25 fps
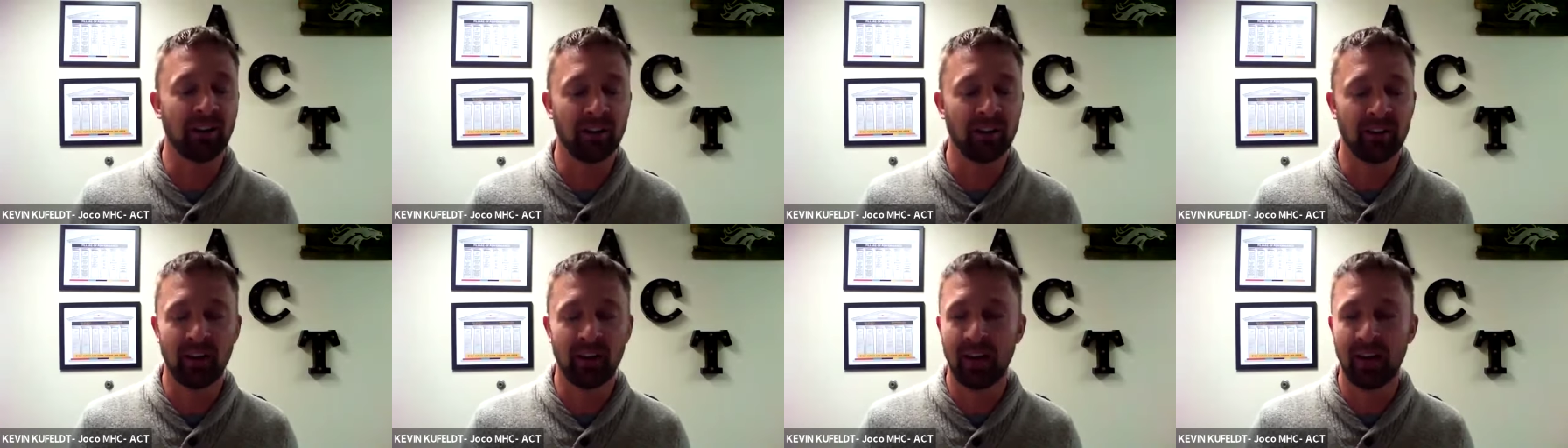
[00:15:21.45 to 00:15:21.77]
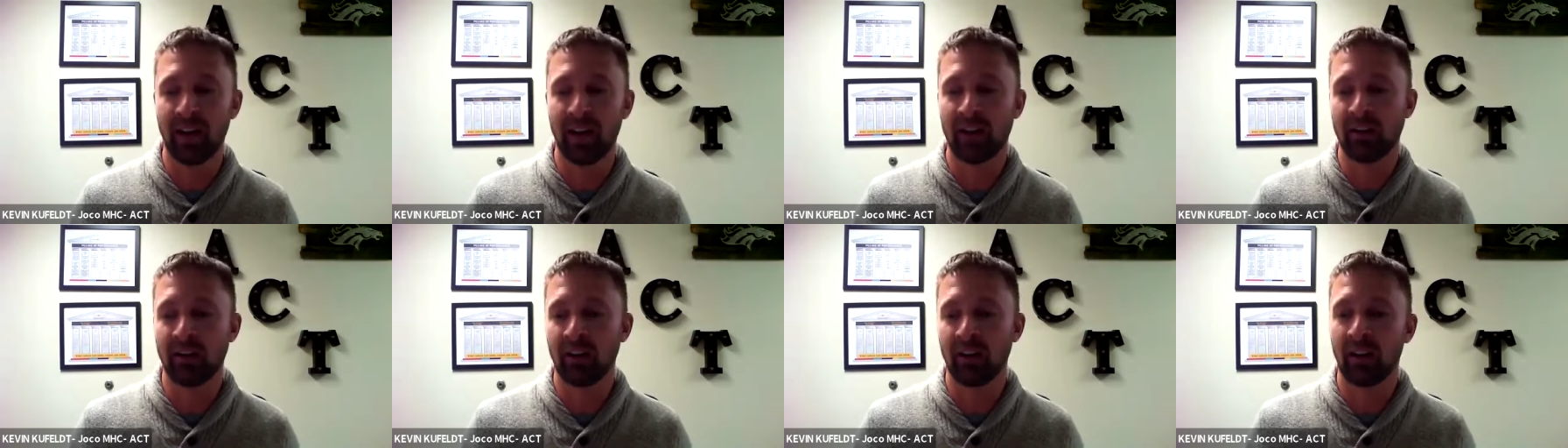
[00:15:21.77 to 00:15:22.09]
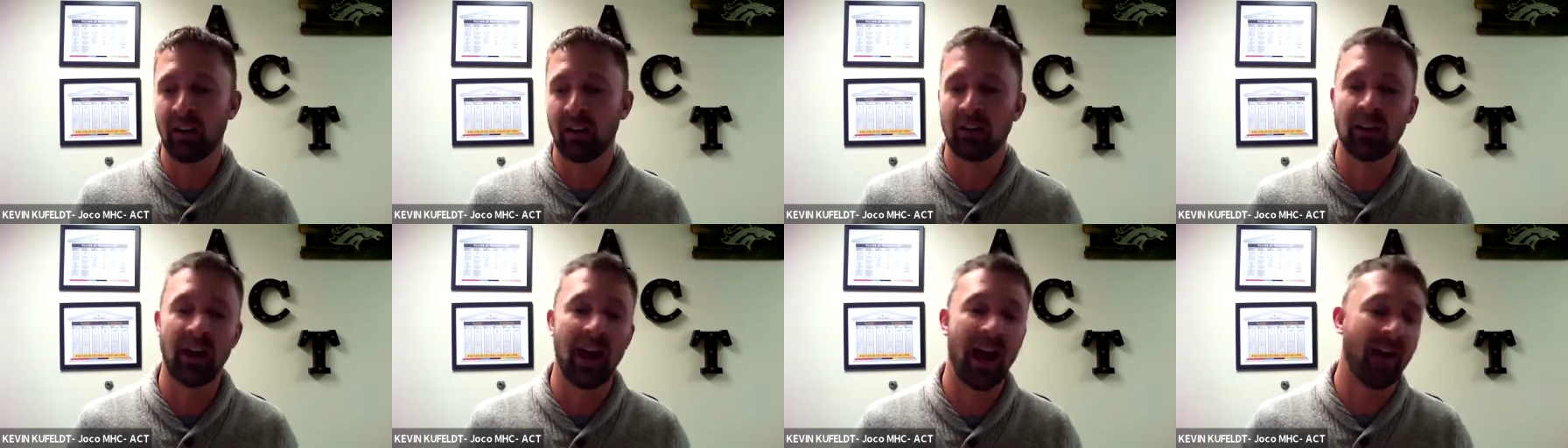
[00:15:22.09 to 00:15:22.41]
and and,
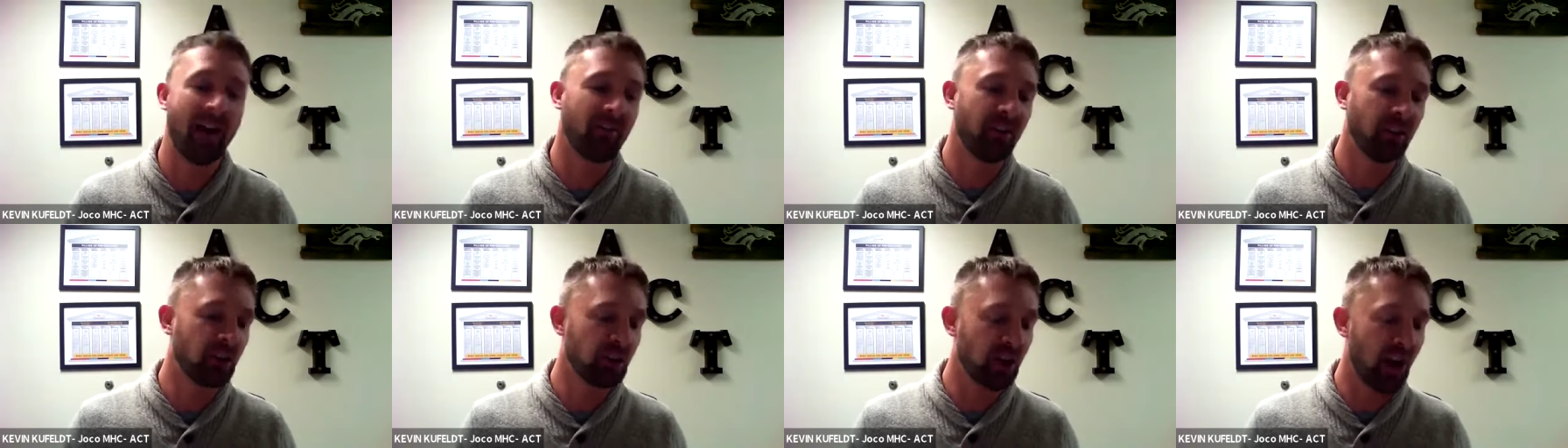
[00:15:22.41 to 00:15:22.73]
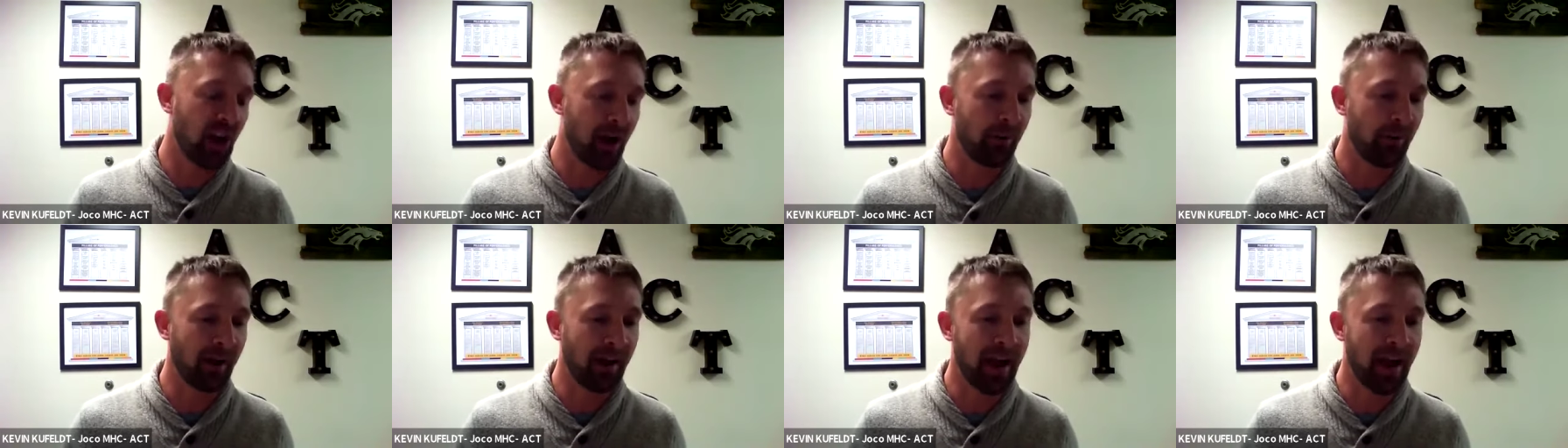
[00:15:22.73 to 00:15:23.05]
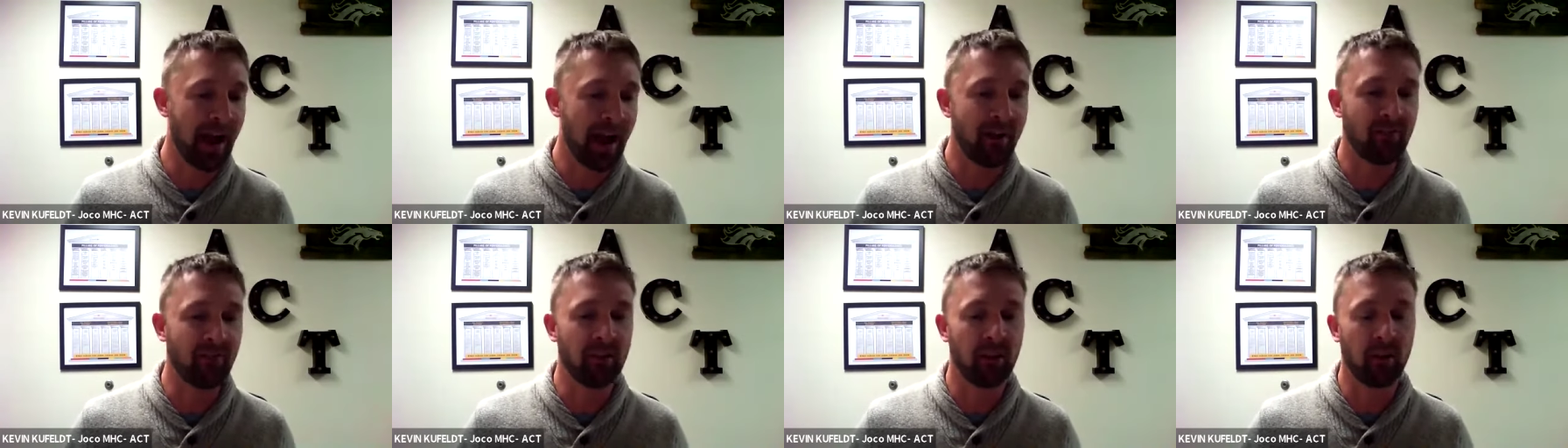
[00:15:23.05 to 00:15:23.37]
and to have the job I
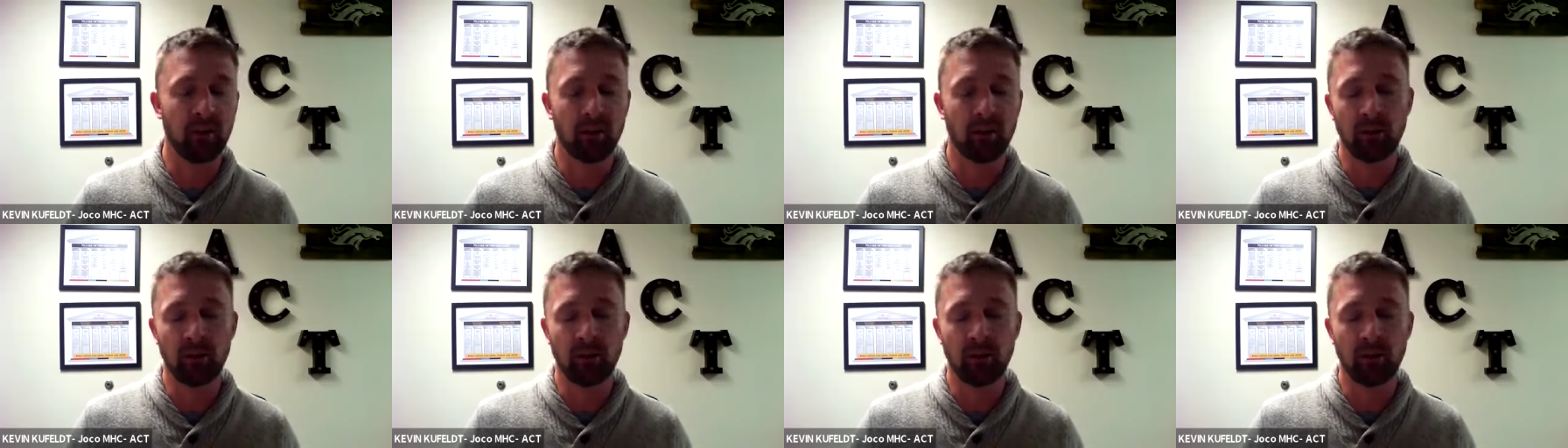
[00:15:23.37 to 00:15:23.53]
have and, the,